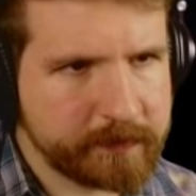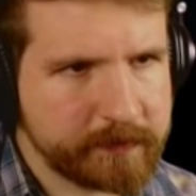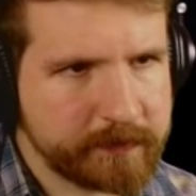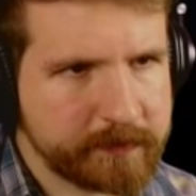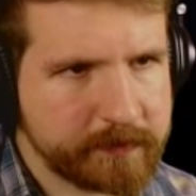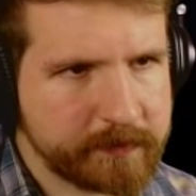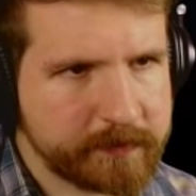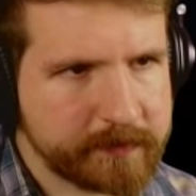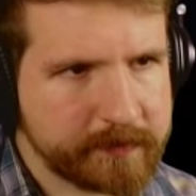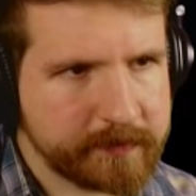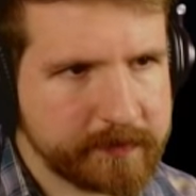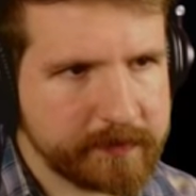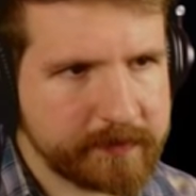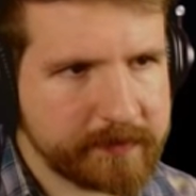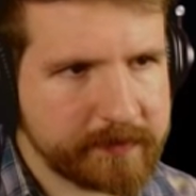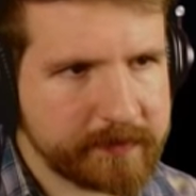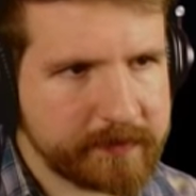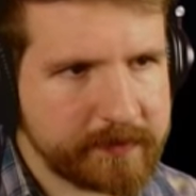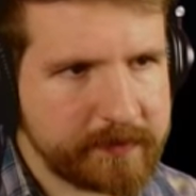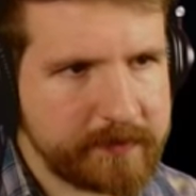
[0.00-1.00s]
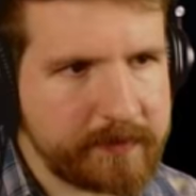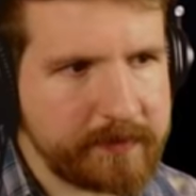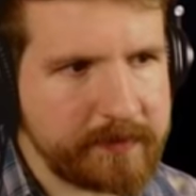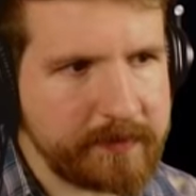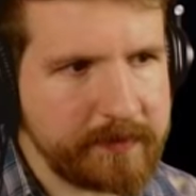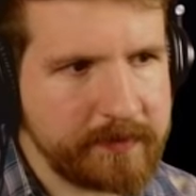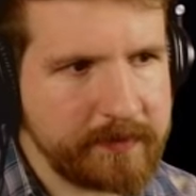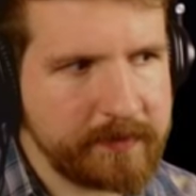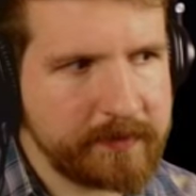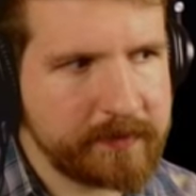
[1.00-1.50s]

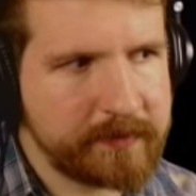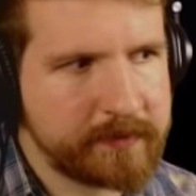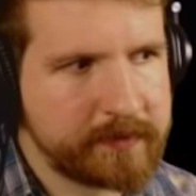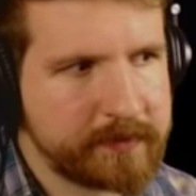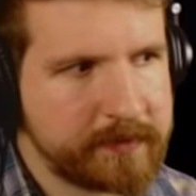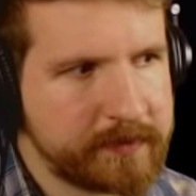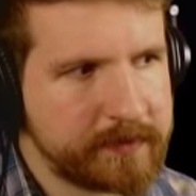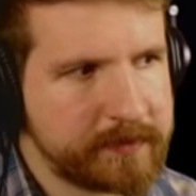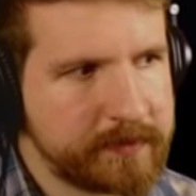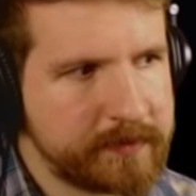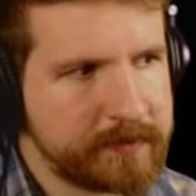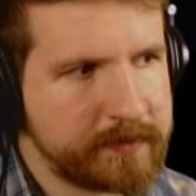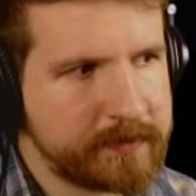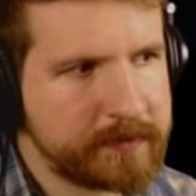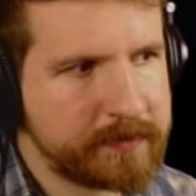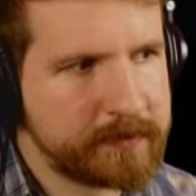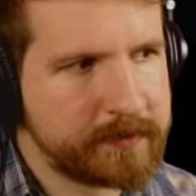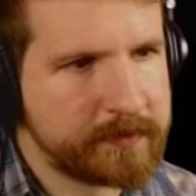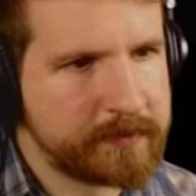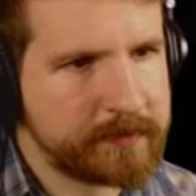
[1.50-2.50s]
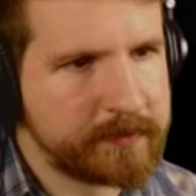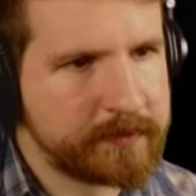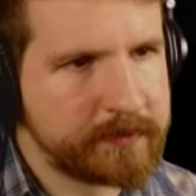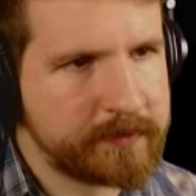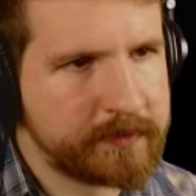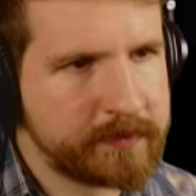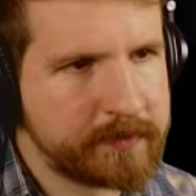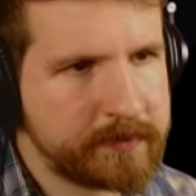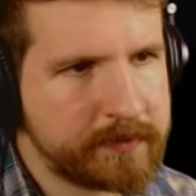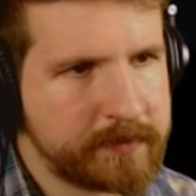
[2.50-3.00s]

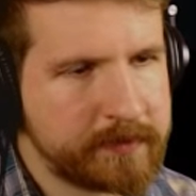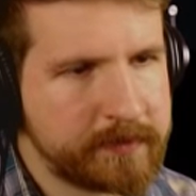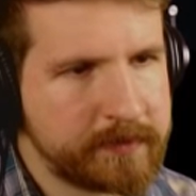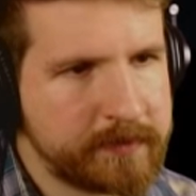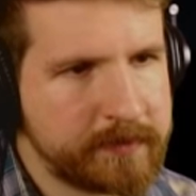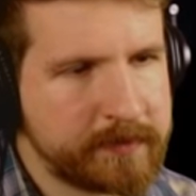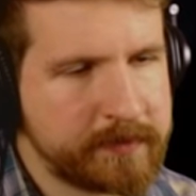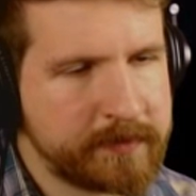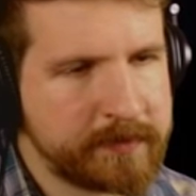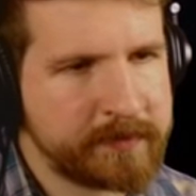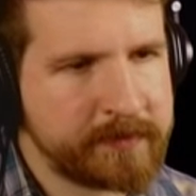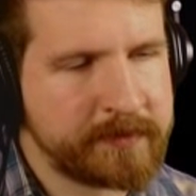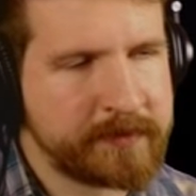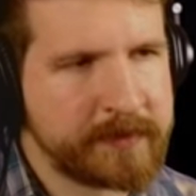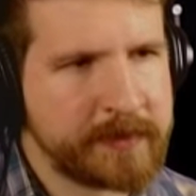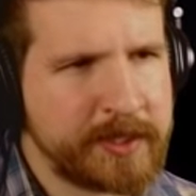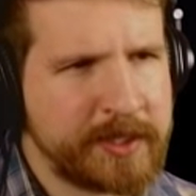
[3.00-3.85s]
No one is speaking in this clip.